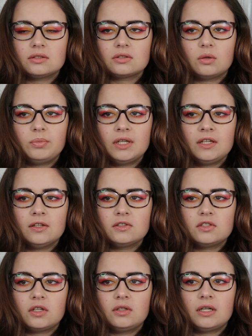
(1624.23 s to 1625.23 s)
It's got pinky
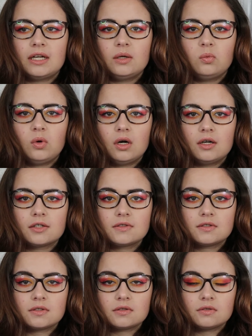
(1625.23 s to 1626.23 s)
undertone and it
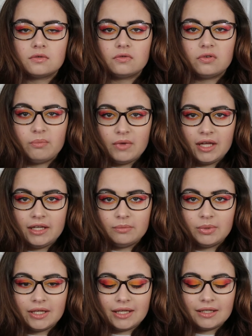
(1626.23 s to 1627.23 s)
works for
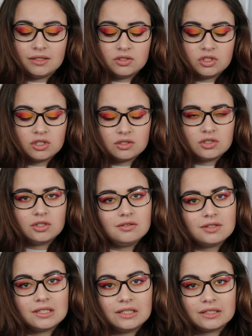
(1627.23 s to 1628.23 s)
me. But again, it's just
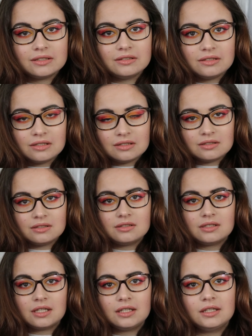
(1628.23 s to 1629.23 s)
too thin a
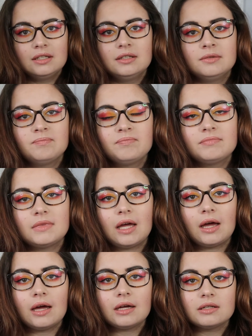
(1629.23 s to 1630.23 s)
consistency.
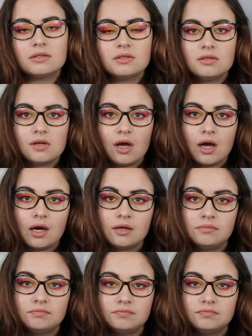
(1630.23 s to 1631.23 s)
And
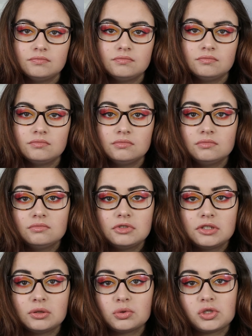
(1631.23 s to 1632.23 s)

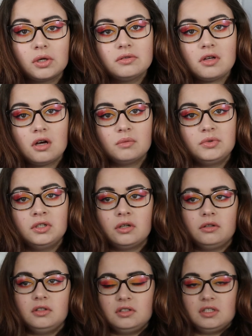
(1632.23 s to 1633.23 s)
still shows up, you
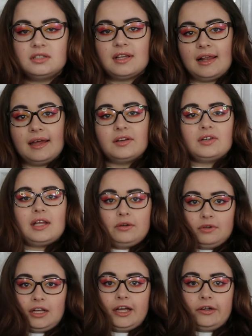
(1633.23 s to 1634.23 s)
know. You'd need to layer and
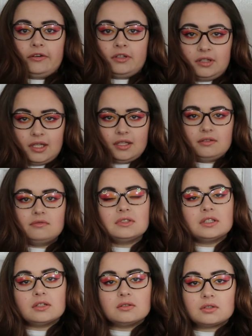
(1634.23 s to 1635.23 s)
layer and layer, and that,
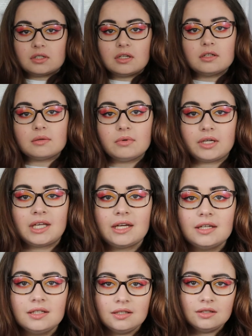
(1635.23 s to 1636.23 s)
you know, can end up looking
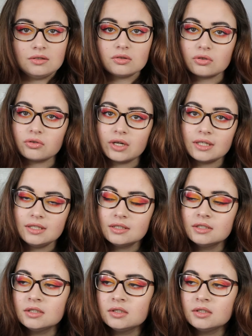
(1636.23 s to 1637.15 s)
cakey and not great.